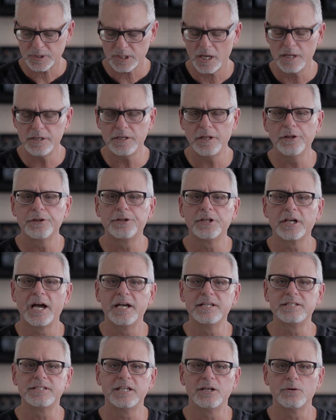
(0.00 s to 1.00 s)
another thing
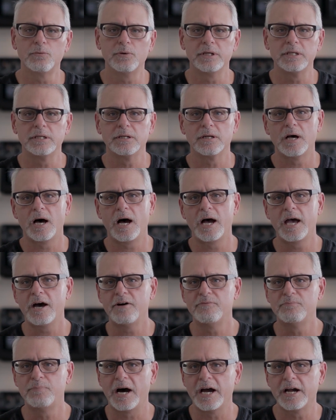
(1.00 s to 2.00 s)
I see when I
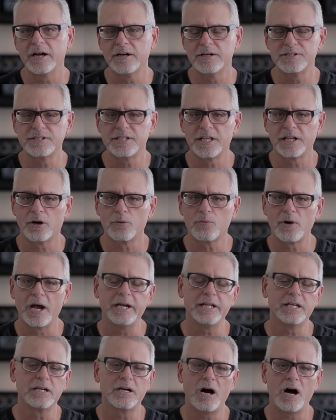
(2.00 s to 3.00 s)
have buyers that are
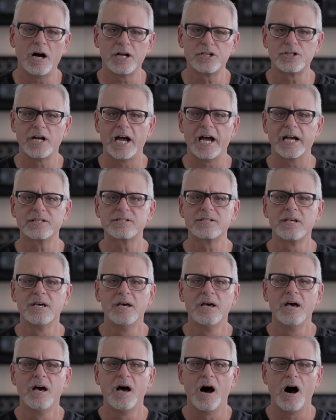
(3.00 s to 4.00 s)
writing contracts
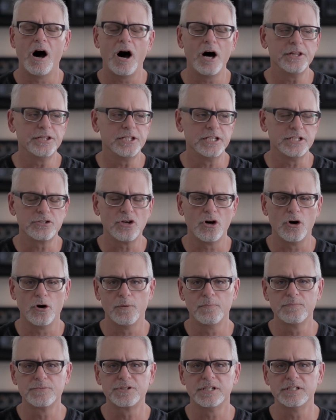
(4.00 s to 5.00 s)
on these
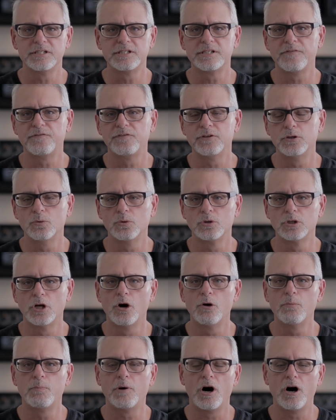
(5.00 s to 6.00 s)
homes is if you
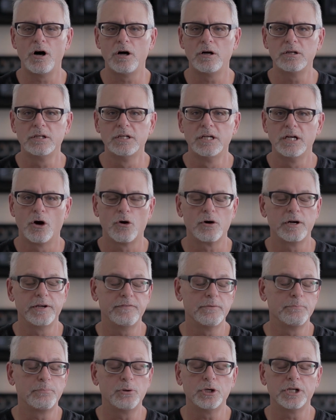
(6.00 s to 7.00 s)
lowball or
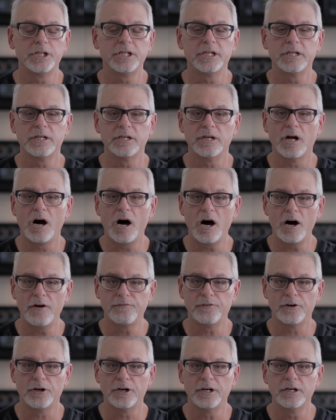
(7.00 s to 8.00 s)
even put in an
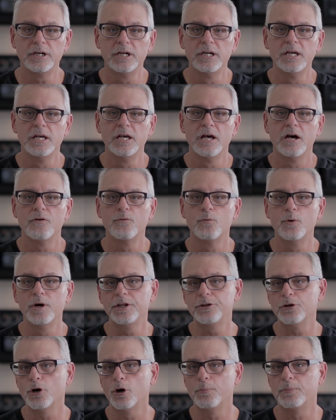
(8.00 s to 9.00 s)
offer
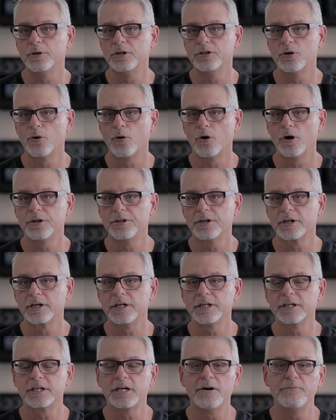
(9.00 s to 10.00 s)
with Opendoor, they're
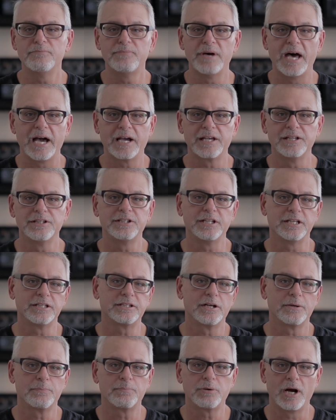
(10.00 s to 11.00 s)
going to come back and
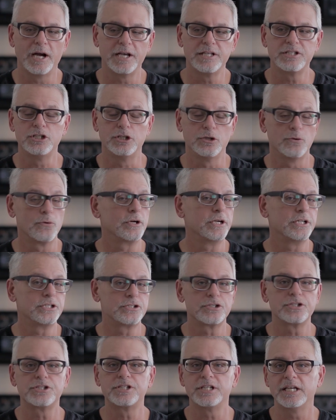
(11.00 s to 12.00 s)
think their price, you were
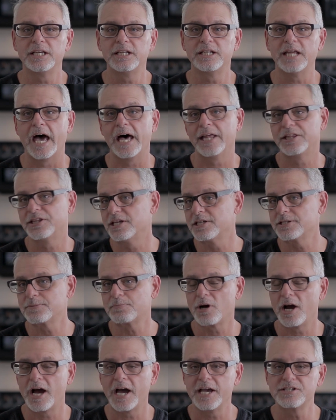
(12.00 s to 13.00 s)
interested at this
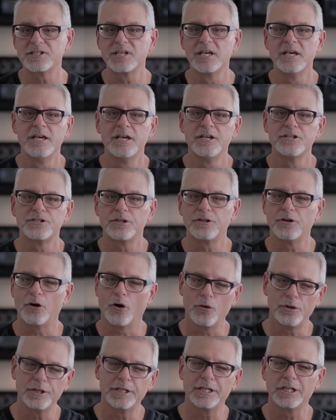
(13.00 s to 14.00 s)
price, so
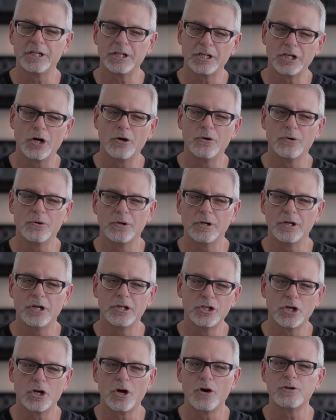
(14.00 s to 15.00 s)
they're only going to go
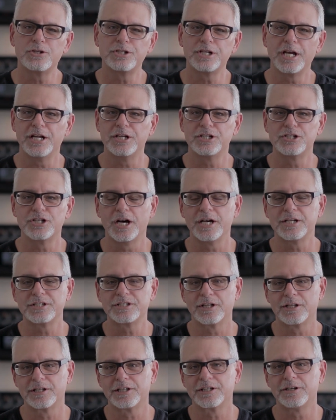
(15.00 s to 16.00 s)
negotiate
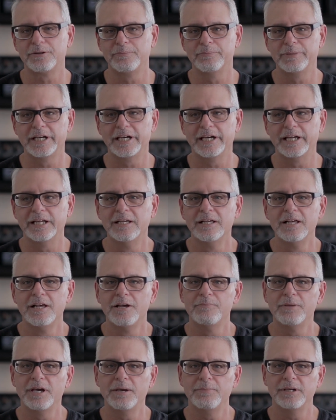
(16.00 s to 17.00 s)
just a little bit,
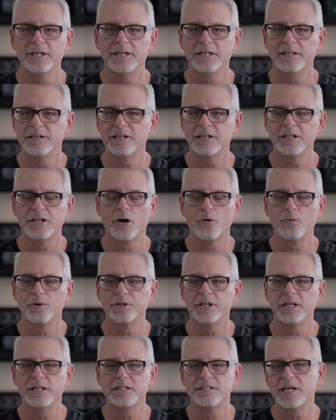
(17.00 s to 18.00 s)
maybe, you know,
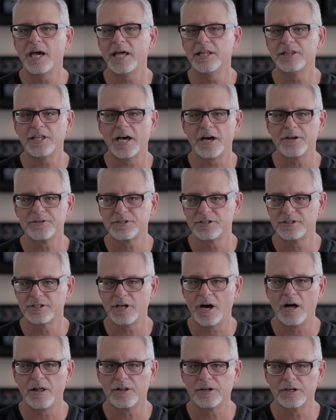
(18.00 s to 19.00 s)
within
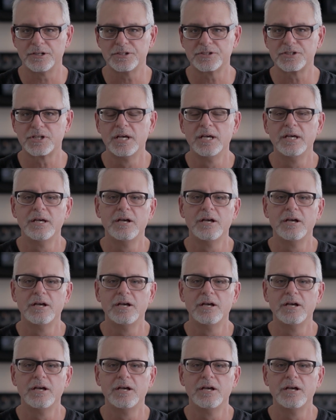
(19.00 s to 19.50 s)
$10,000.